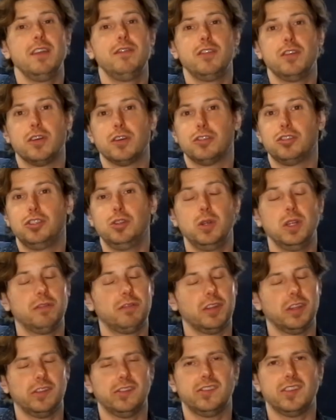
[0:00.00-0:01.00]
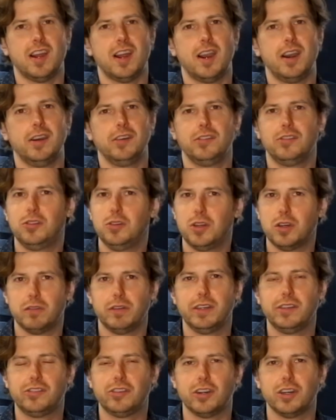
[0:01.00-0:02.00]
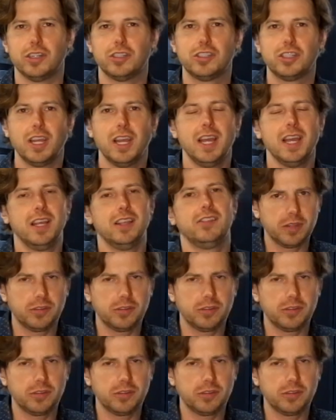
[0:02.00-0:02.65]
If you're shooting for the stars, do your research.